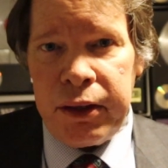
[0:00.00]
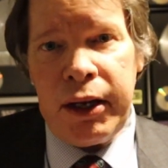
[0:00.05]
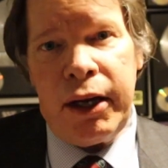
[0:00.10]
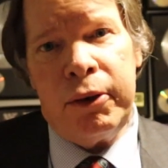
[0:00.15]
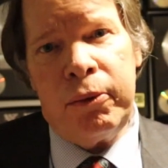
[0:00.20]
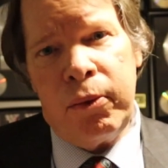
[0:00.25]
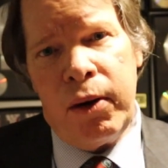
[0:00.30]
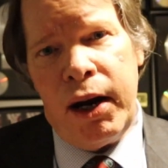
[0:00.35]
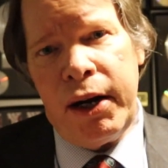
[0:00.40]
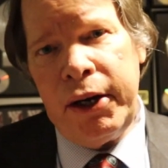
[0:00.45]

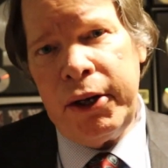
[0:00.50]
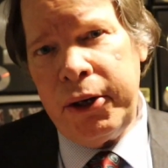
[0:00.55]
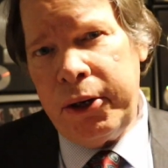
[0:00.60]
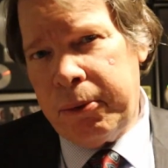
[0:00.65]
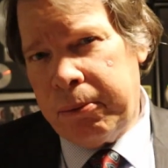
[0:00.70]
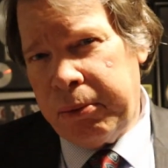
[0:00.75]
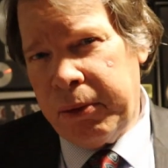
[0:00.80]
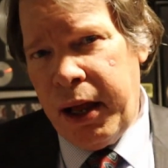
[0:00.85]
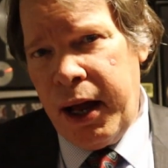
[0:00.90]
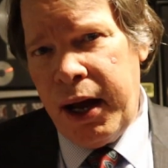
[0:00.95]
and writing your
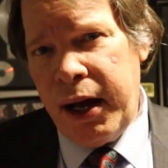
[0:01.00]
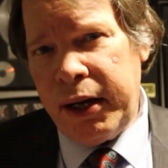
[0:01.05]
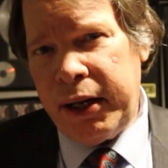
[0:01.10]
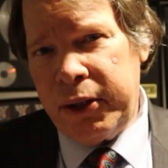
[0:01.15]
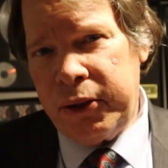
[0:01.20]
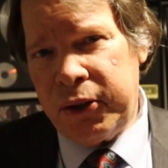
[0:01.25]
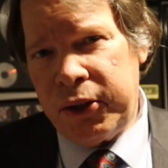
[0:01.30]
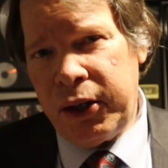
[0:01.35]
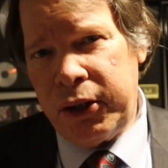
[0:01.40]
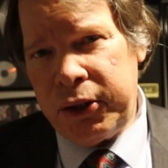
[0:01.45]
blog
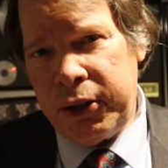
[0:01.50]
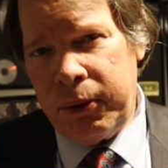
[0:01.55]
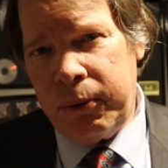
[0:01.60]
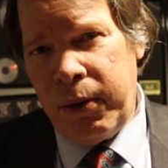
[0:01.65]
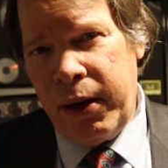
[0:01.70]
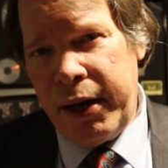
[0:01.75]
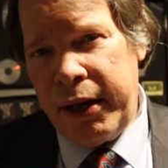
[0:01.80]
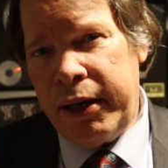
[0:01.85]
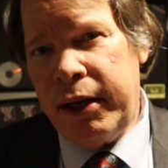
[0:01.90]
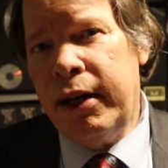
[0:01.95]
in such a
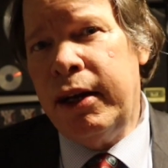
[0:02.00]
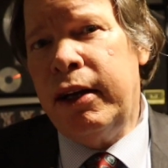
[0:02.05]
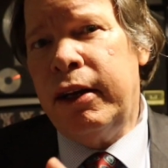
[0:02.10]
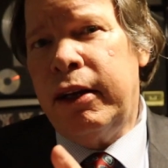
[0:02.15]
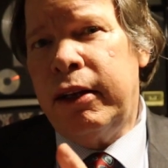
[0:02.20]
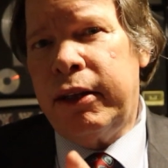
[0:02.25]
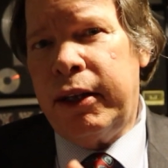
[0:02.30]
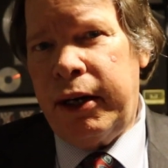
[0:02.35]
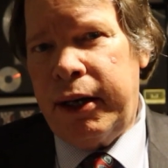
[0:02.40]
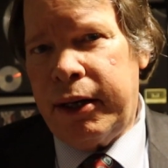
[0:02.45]
way
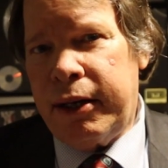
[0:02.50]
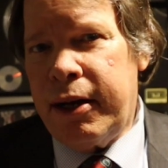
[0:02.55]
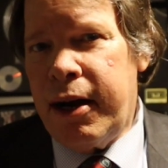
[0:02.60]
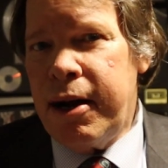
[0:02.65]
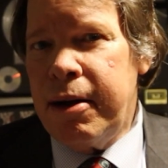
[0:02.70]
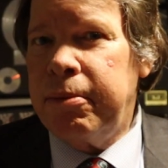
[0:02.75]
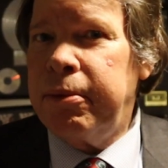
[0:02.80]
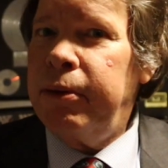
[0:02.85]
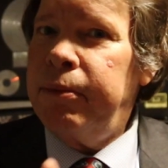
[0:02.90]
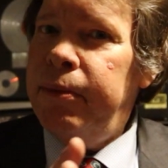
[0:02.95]
that it
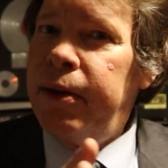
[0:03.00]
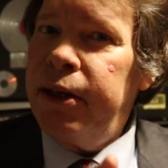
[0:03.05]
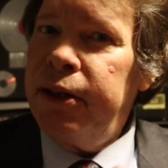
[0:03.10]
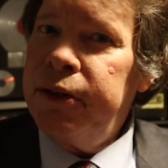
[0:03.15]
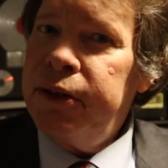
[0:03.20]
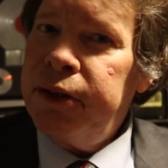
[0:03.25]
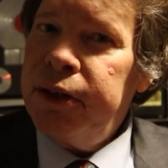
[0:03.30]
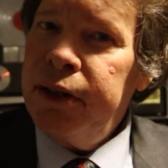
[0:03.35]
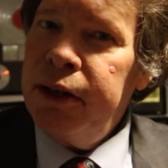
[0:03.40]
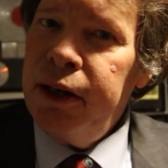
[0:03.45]

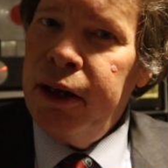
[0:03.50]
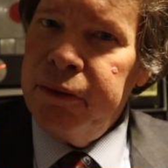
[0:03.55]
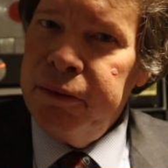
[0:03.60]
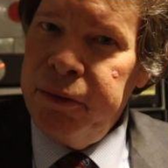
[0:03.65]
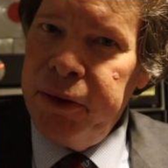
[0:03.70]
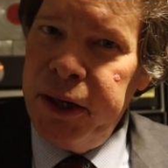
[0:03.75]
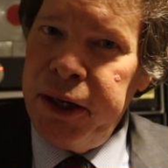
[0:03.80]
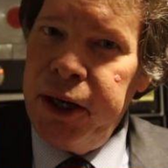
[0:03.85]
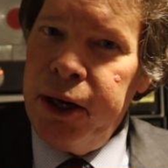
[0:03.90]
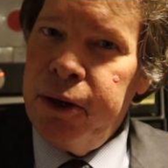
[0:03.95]
complements a
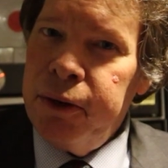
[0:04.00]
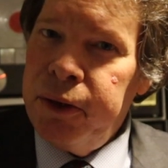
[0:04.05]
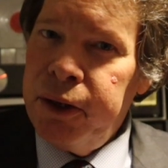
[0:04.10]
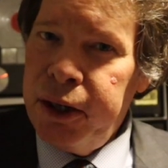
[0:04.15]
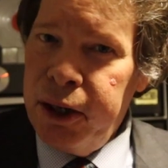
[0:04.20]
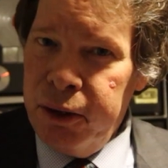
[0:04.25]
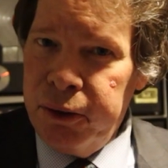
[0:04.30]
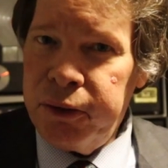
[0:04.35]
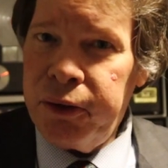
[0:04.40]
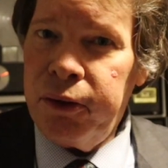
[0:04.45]
video that
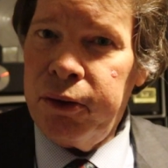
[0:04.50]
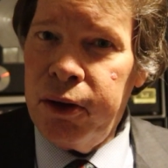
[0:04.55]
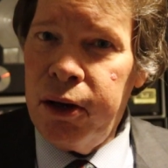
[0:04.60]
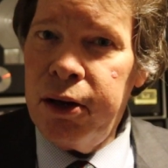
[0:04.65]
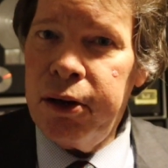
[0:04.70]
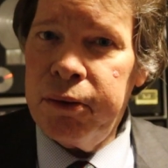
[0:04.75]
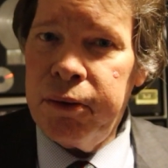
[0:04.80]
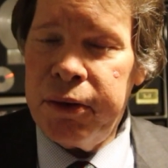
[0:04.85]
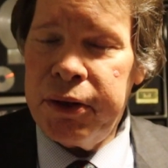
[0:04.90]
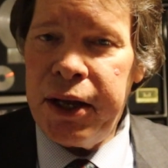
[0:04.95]
goes
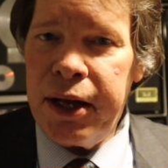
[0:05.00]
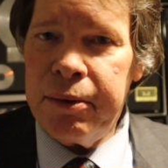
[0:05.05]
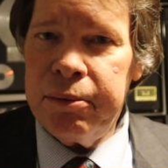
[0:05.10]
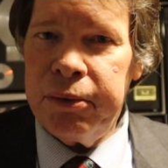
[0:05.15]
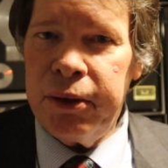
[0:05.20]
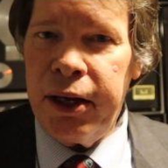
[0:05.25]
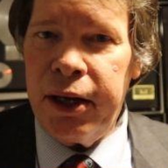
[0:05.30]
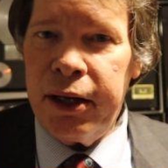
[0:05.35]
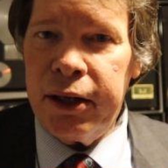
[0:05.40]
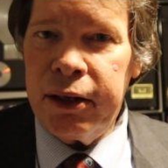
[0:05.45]
along with that
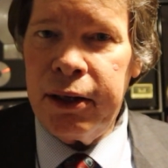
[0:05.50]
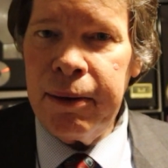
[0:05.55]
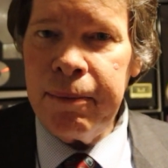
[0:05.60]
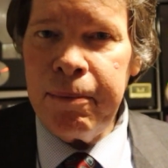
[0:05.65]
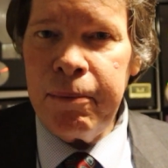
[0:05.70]
blog?